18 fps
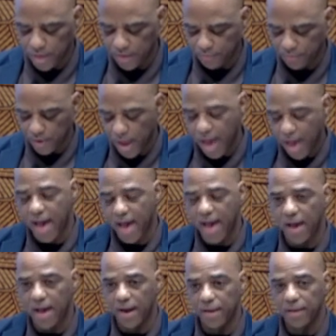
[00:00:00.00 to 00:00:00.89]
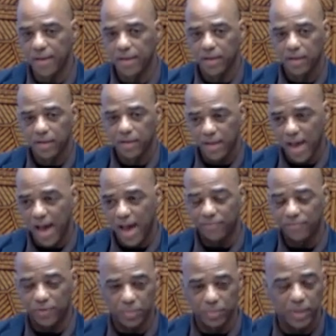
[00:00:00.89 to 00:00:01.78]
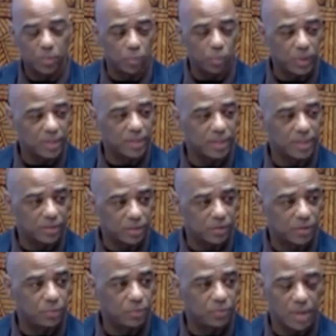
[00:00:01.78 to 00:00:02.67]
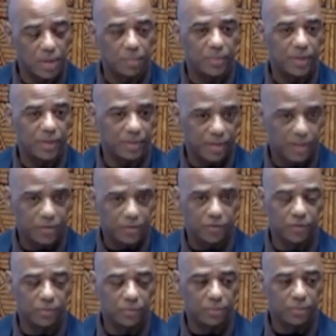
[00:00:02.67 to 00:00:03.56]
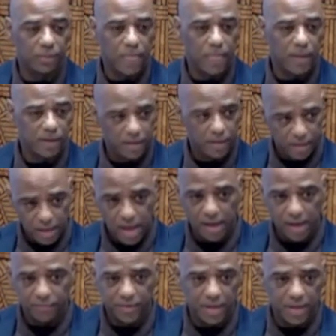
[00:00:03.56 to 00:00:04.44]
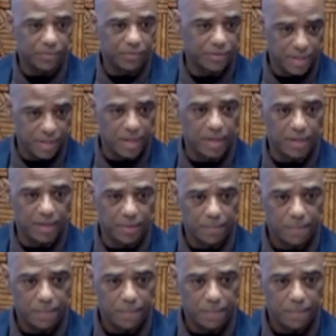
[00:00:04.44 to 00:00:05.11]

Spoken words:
had, you have to be willing to do something that you have never done.